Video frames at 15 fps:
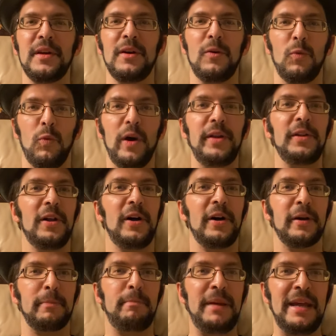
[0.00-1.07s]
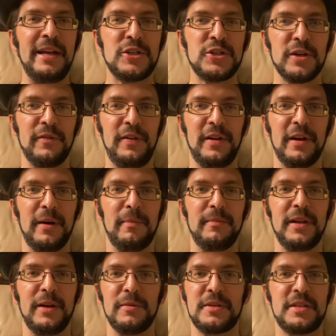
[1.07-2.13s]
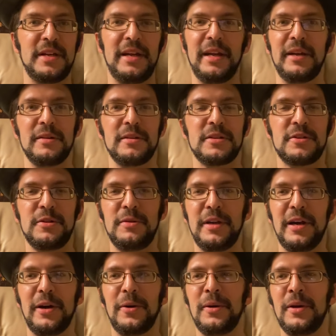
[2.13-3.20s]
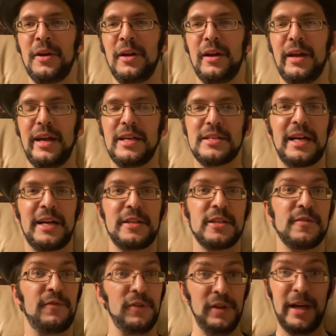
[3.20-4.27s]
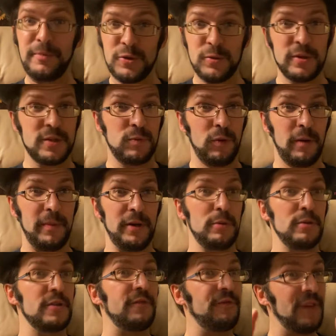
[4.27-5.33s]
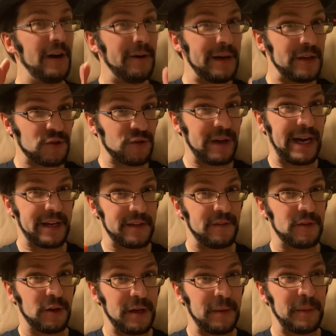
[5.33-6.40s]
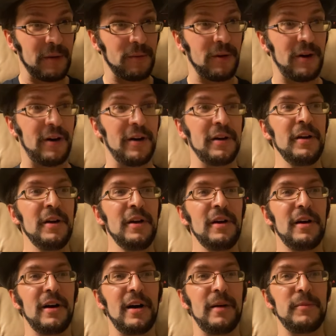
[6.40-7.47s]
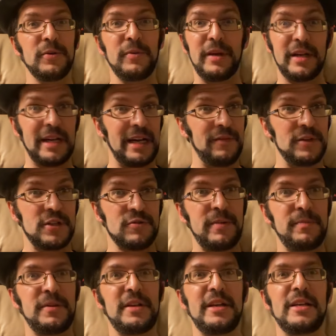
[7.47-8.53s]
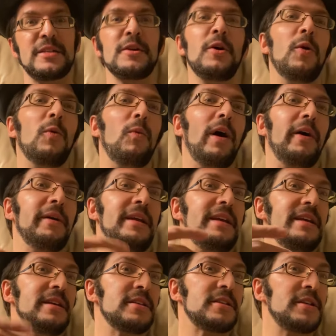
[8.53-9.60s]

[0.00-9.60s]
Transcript: one long pitch of him sitting in a studio, and he's got this voluptuous woman who's very attractive, don't get me wrong, doing kind of a striptease while he's